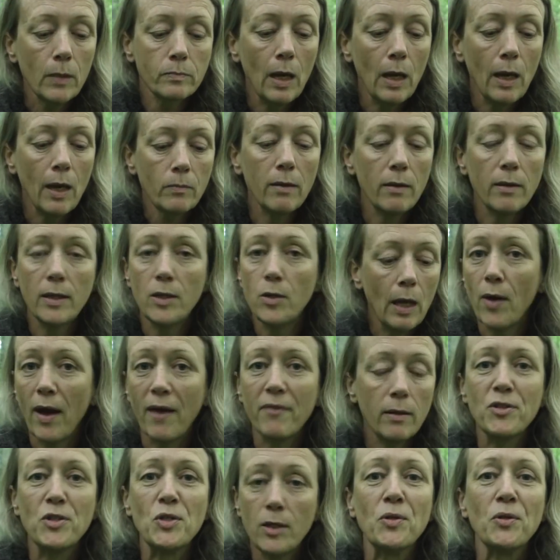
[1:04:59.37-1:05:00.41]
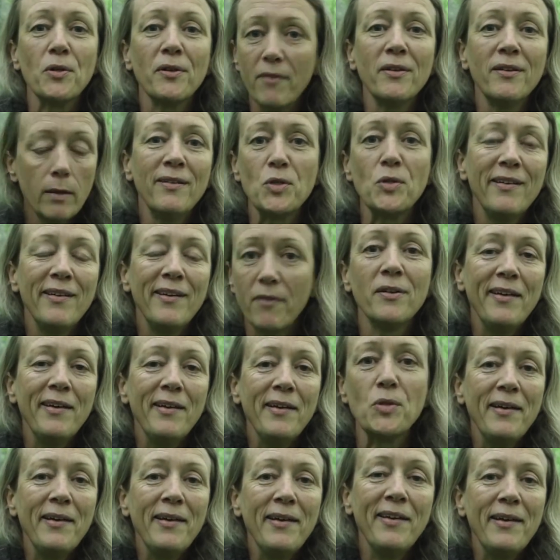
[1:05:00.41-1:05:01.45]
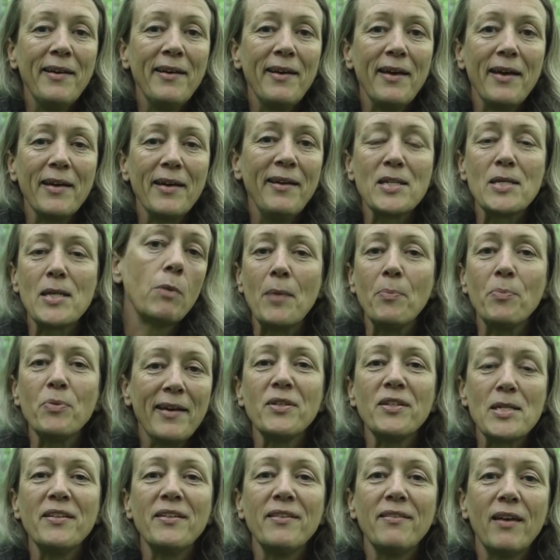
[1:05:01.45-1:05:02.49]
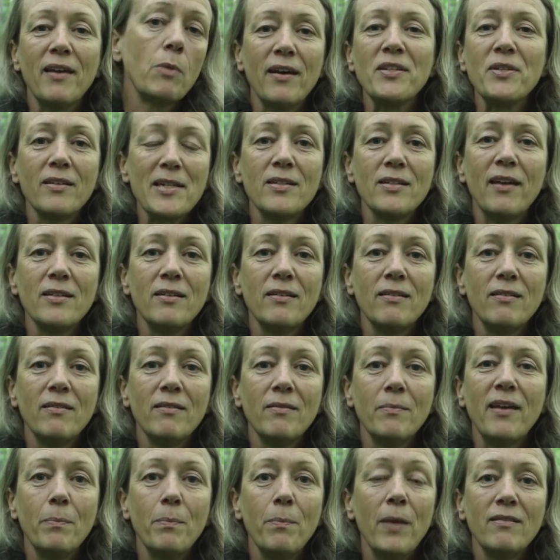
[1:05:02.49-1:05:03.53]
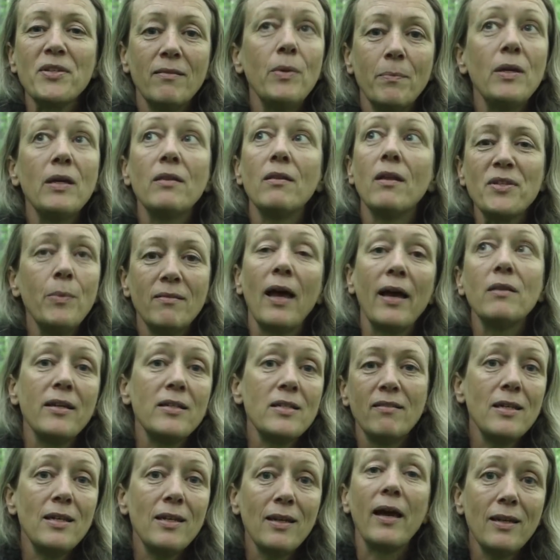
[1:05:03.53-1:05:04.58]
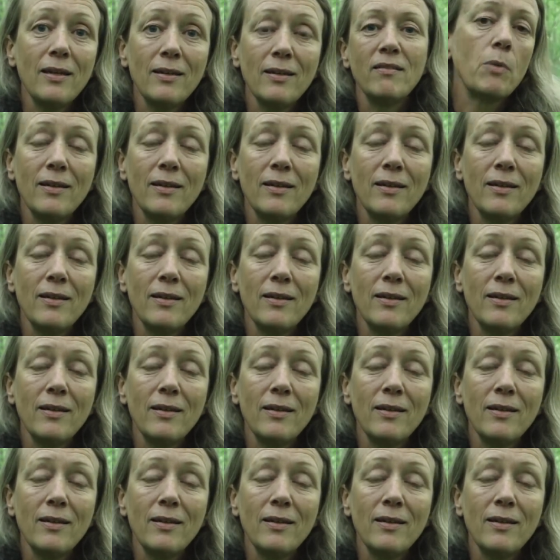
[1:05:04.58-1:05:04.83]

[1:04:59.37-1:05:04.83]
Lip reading: And then you have to accept that maybe the lighting